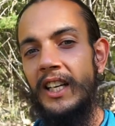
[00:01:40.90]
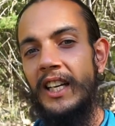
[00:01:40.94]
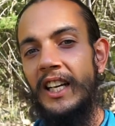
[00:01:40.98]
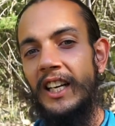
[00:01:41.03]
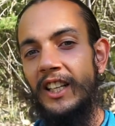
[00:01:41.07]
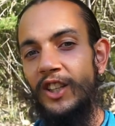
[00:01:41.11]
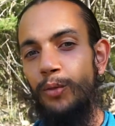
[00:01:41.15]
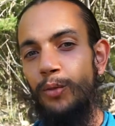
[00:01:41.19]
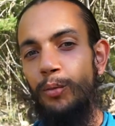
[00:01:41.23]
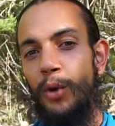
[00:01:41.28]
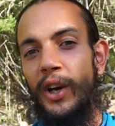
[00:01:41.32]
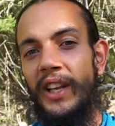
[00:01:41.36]

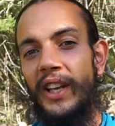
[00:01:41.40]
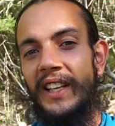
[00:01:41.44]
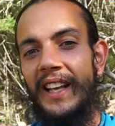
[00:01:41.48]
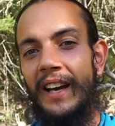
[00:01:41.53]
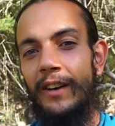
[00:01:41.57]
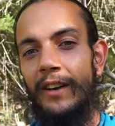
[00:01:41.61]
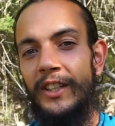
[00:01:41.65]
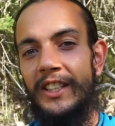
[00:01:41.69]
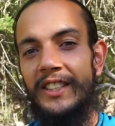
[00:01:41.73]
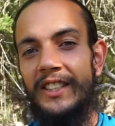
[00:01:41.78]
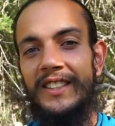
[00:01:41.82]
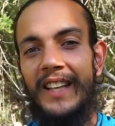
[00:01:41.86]
And your body
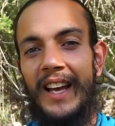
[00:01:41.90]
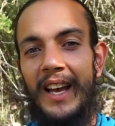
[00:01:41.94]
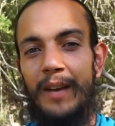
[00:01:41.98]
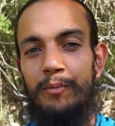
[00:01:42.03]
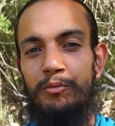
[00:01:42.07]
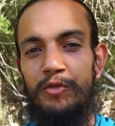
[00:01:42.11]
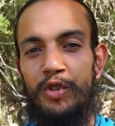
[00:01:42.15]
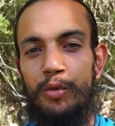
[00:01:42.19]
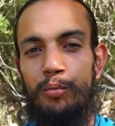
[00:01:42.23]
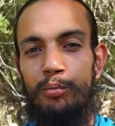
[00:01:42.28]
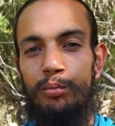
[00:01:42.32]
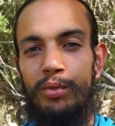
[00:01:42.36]
now gets time
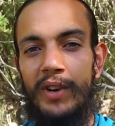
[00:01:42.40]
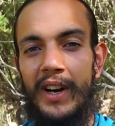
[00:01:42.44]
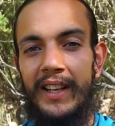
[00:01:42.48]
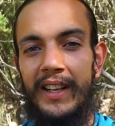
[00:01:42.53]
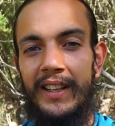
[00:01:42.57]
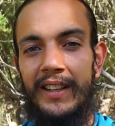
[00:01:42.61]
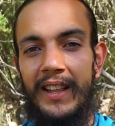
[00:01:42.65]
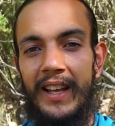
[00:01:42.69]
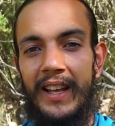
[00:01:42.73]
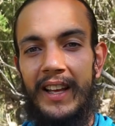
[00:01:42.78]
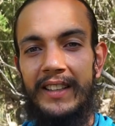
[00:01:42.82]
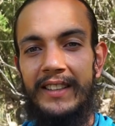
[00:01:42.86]
to
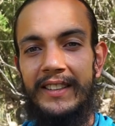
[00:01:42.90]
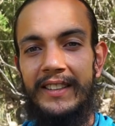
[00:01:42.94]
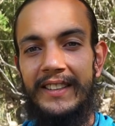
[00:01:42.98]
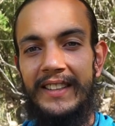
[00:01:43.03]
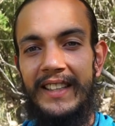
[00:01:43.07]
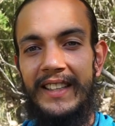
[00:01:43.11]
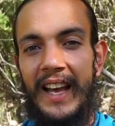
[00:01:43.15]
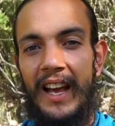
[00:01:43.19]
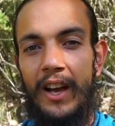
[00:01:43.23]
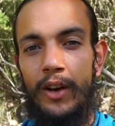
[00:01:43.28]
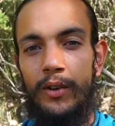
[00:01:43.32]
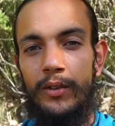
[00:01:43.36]
break that
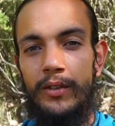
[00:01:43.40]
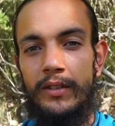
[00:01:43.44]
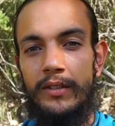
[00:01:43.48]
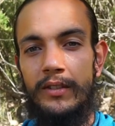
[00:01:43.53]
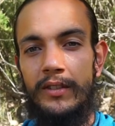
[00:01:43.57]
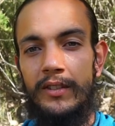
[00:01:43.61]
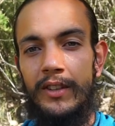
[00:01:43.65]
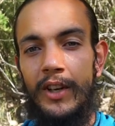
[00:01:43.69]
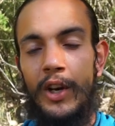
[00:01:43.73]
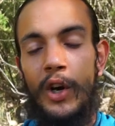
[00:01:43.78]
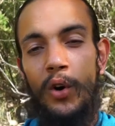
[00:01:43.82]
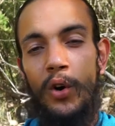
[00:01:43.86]
down.
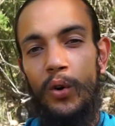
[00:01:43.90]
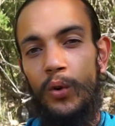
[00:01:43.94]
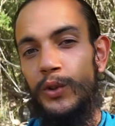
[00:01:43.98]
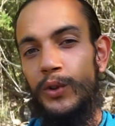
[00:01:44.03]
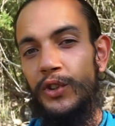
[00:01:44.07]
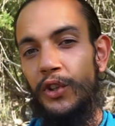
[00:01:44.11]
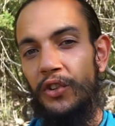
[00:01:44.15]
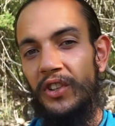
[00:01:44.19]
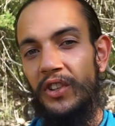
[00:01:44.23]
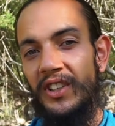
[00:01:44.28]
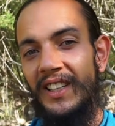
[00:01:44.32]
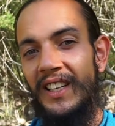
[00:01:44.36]

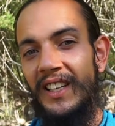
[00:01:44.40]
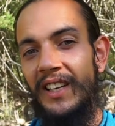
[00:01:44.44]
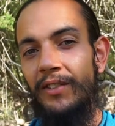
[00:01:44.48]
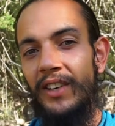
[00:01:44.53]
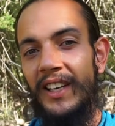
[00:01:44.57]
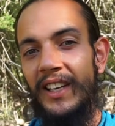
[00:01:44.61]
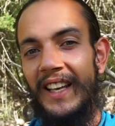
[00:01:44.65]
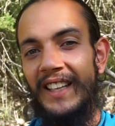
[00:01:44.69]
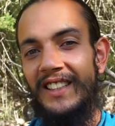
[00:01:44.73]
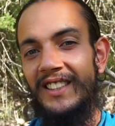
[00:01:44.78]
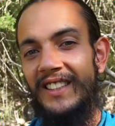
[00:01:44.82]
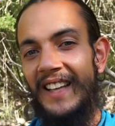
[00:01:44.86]
Also, the liver
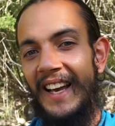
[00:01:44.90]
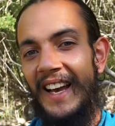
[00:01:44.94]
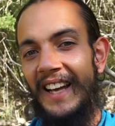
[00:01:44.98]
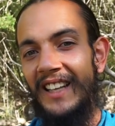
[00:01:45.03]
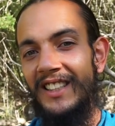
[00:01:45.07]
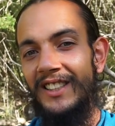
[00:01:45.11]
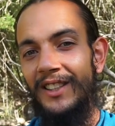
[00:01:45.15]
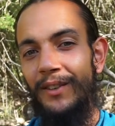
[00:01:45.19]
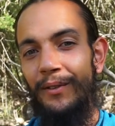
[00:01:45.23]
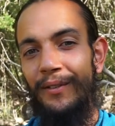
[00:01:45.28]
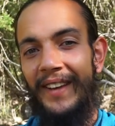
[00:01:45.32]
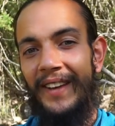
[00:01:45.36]
gets to
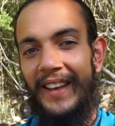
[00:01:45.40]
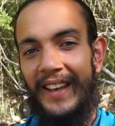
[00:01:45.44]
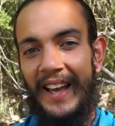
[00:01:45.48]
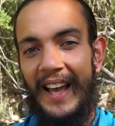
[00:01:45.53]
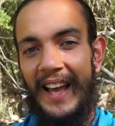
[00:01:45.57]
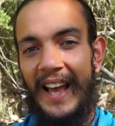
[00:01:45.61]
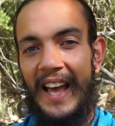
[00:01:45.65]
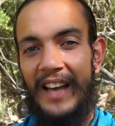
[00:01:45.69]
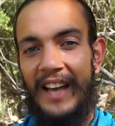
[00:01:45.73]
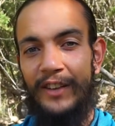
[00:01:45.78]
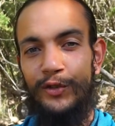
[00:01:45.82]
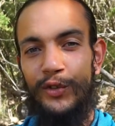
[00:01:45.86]
activate
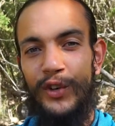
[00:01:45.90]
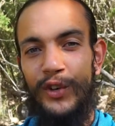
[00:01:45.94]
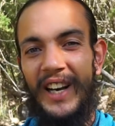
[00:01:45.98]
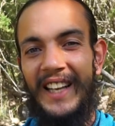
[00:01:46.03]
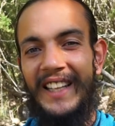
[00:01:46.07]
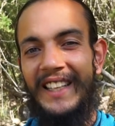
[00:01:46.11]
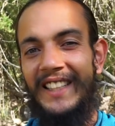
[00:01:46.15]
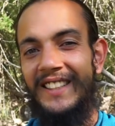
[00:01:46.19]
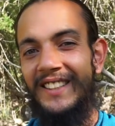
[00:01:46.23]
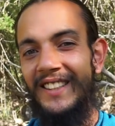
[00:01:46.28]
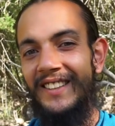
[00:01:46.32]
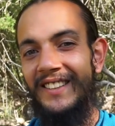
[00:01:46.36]
and
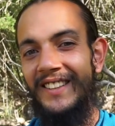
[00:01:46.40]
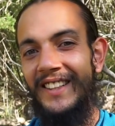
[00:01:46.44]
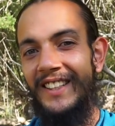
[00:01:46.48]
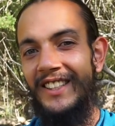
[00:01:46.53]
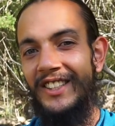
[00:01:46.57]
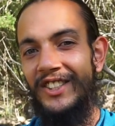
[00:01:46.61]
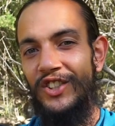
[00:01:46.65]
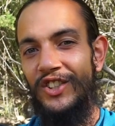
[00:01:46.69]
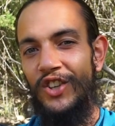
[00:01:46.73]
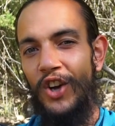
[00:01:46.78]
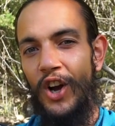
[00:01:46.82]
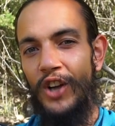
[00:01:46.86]
release and
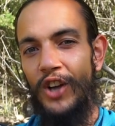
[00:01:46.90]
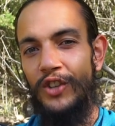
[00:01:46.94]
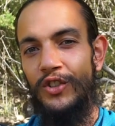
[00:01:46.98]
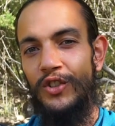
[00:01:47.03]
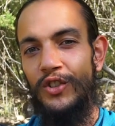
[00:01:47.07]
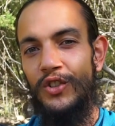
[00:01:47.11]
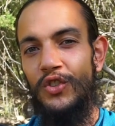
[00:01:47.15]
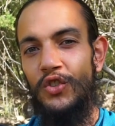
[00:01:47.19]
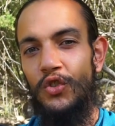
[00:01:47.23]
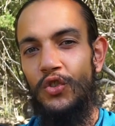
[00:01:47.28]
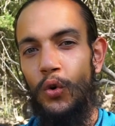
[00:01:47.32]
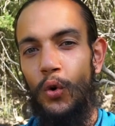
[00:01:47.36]
discharge
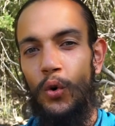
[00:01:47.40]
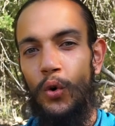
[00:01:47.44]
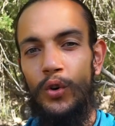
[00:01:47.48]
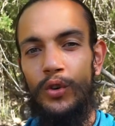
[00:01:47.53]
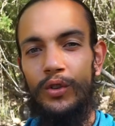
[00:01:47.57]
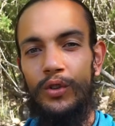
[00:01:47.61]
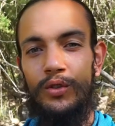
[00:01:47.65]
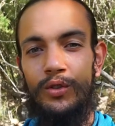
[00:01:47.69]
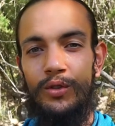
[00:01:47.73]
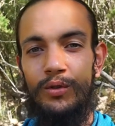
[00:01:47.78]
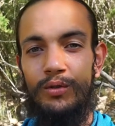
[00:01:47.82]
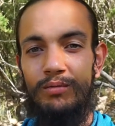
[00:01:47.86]
stored
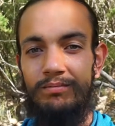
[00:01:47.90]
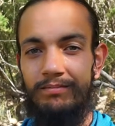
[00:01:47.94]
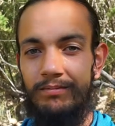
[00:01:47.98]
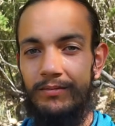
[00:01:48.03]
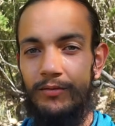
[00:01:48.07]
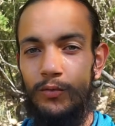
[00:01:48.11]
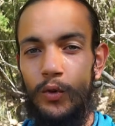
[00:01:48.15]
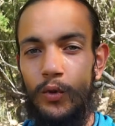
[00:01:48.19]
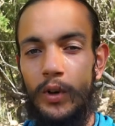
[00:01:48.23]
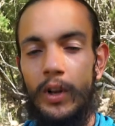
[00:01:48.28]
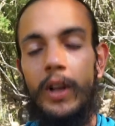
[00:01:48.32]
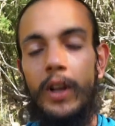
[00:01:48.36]

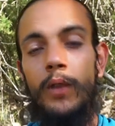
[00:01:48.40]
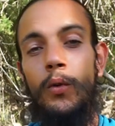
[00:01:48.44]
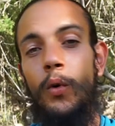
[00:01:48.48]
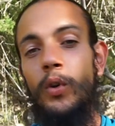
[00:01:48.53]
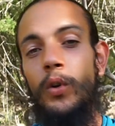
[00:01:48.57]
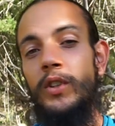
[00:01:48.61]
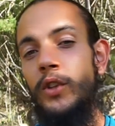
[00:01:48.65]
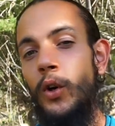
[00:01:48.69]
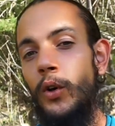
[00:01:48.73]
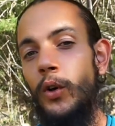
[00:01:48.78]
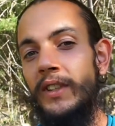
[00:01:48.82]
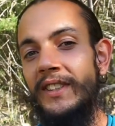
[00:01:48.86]

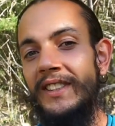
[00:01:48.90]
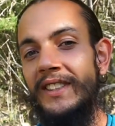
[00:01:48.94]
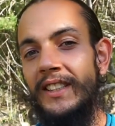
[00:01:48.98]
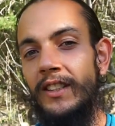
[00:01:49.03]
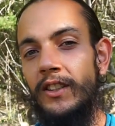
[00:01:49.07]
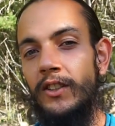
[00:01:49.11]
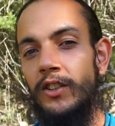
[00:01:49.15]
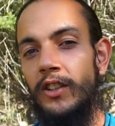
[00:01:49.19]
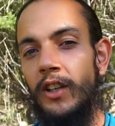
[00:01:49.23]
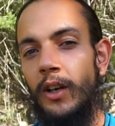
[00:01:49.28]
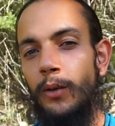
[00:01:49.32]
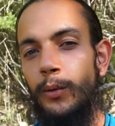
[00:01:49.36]

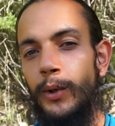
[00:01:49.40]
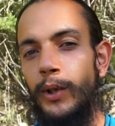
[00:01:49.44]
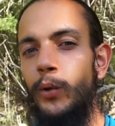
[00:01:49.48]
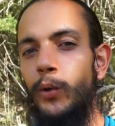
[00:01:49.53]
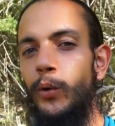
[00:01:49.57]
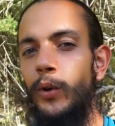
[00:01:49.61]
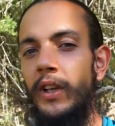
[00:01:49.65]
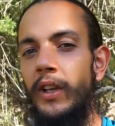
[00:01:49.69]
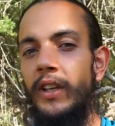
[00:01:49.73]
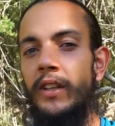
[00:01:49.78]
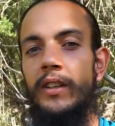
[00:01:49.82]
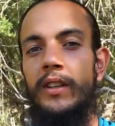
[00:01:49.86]
toxins, shall we
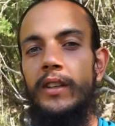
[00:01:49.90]
call it,